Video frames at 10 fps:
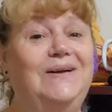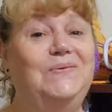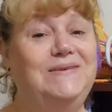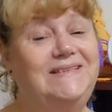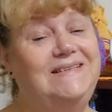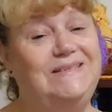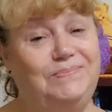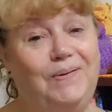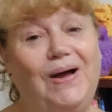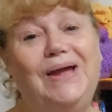was
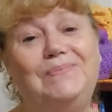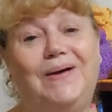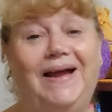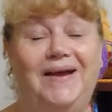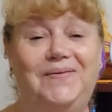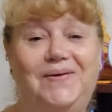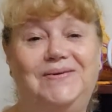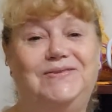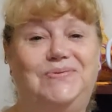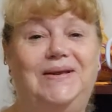inspired by our
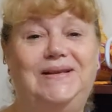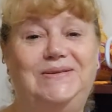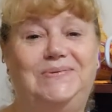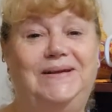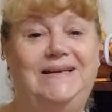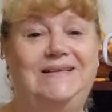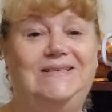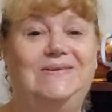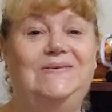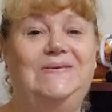Rock
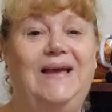2022